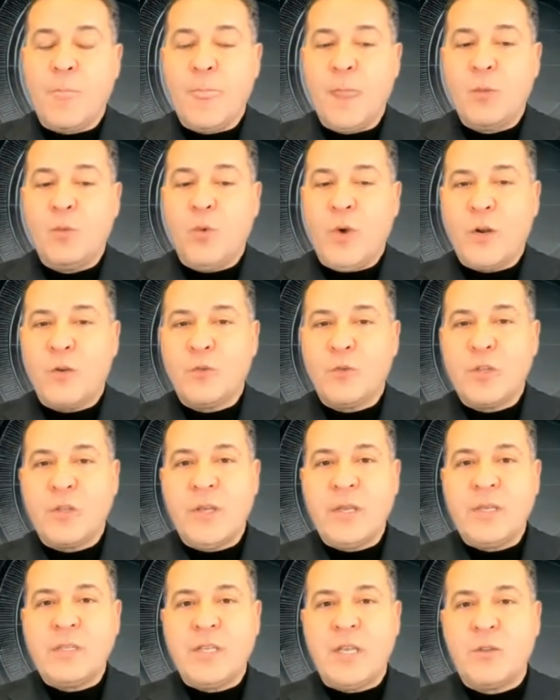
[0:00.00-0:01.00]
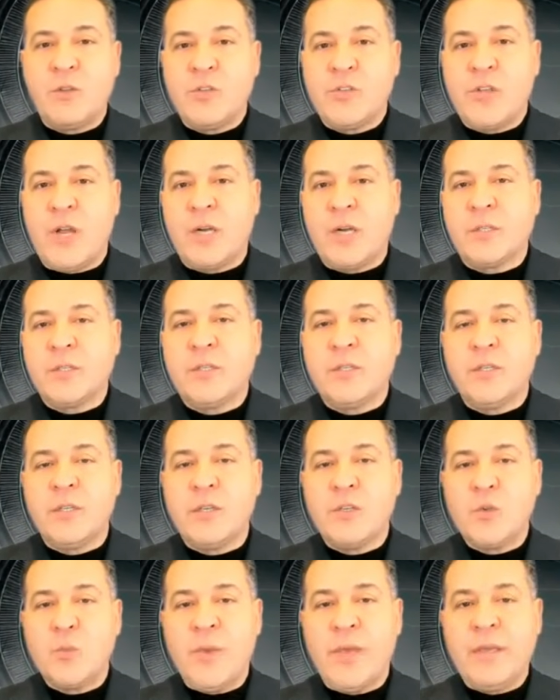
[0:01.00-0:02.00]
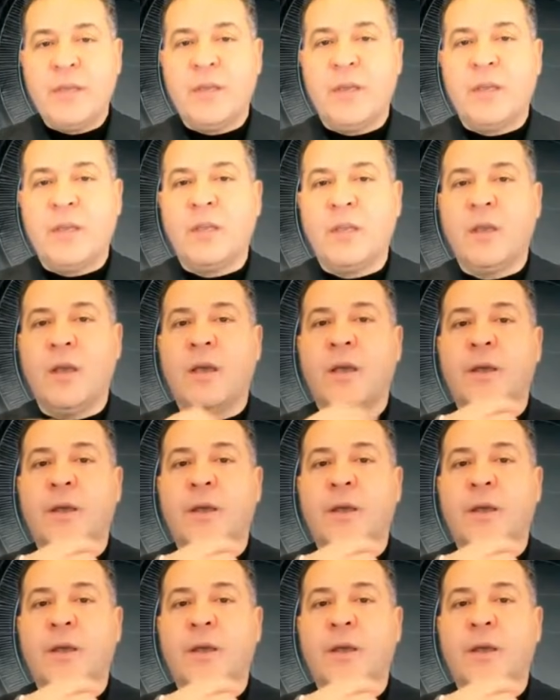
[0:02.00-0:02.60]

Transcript: one of the things that this article is making,